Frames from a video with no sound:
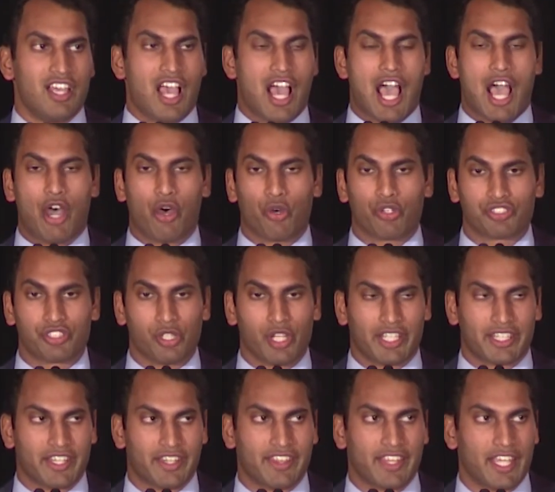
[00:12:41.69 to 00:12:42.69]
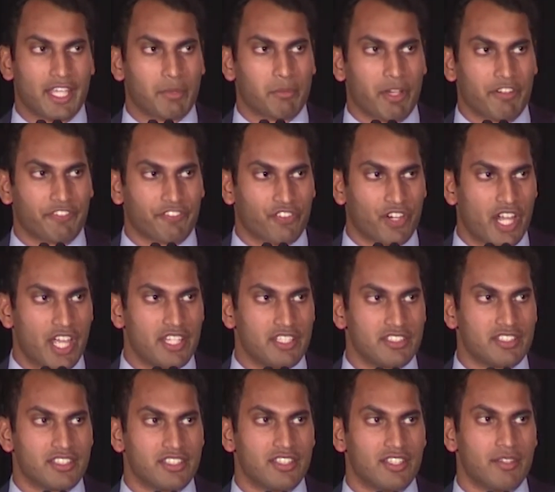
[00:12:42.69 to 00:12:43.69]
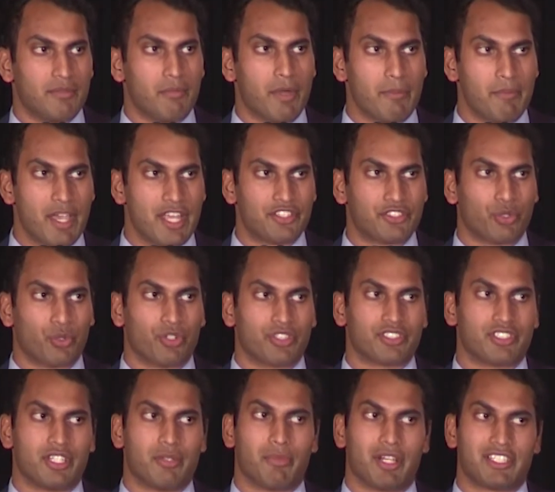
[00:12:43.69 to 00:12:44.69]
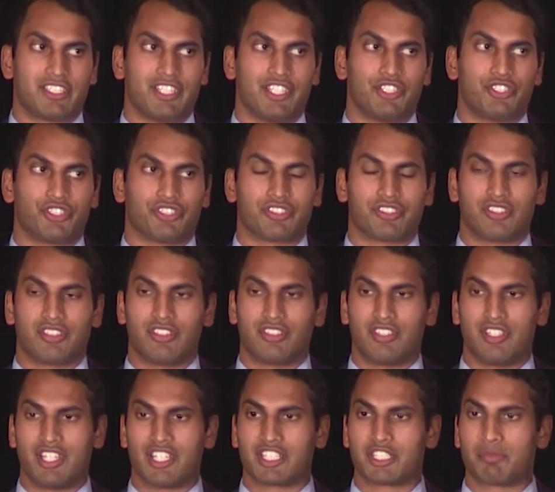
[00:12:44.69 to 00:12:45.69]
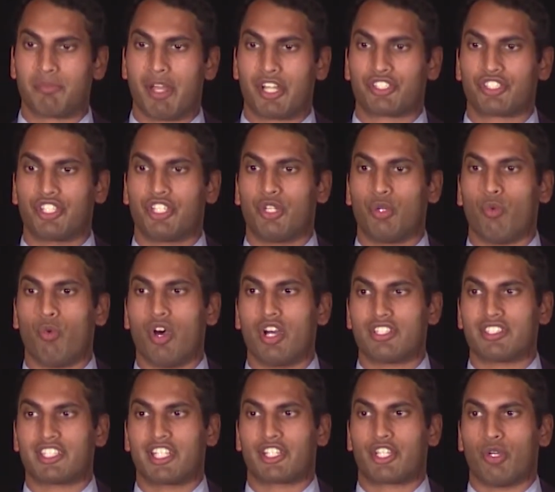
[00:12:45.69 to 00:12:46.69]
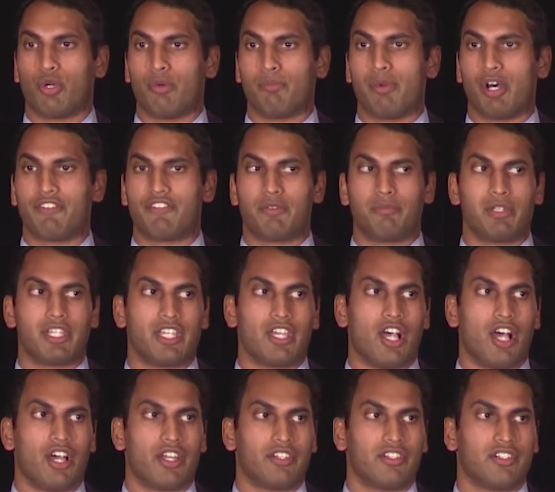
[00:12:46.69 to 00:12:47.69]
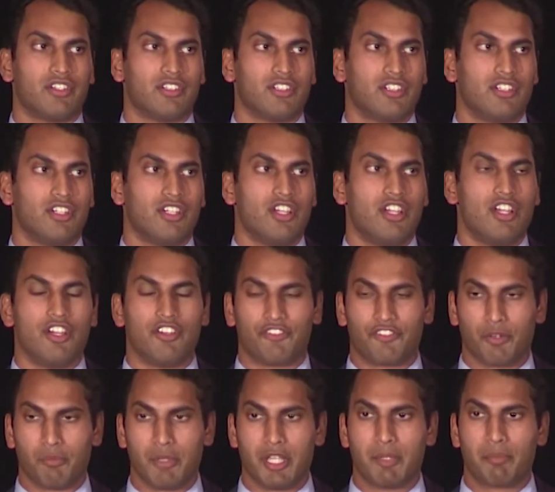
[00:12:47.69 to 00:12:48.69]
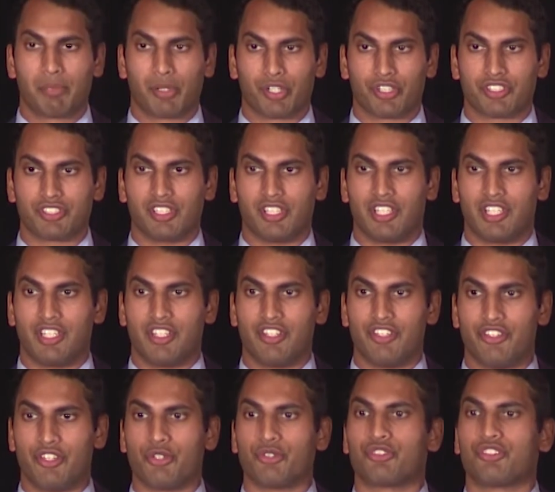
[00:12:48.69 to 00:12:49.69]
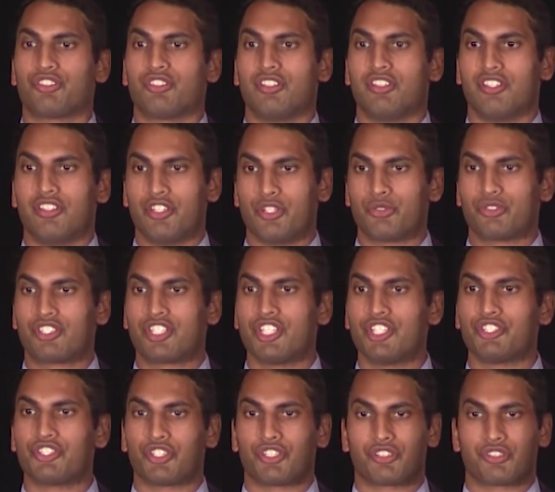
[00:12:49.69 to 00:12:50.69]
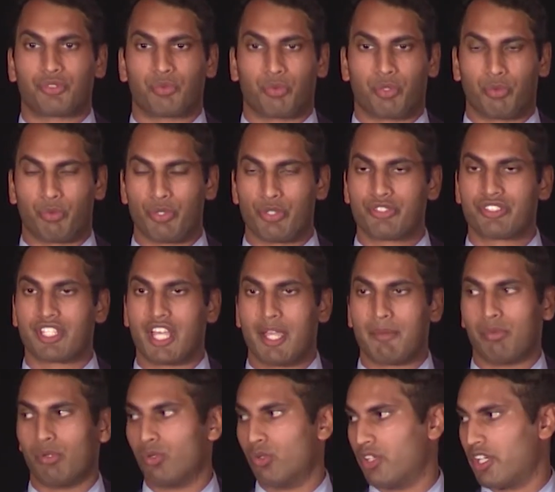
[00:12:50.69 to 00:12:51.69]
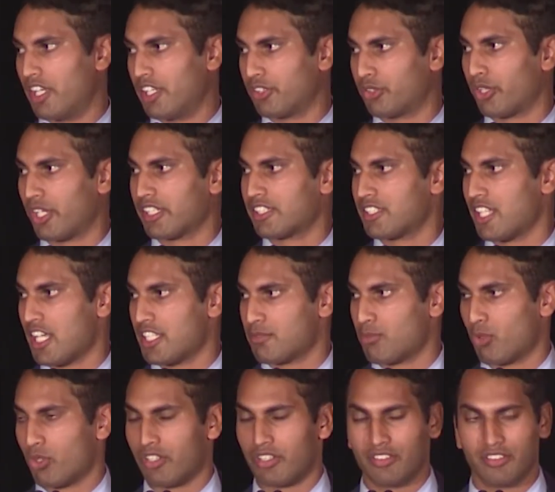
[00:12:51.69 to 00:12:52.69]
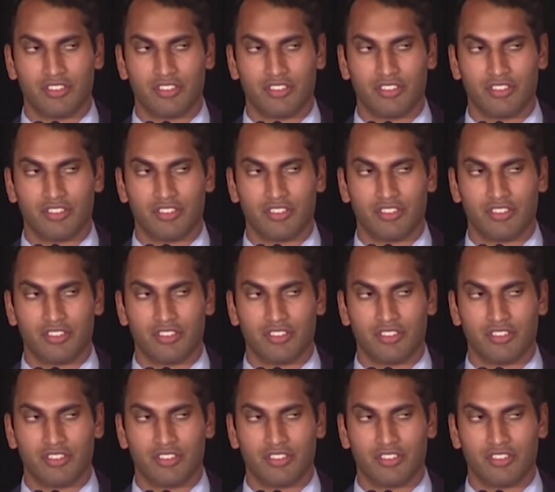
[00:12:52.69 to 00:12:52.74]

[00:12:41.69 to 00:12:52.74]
I also like to thank my friends, my mentors, and my teachers, especially the ones that go above and beyond. For me personally, those teachers were Ruth Seipel and Greg Sizemore.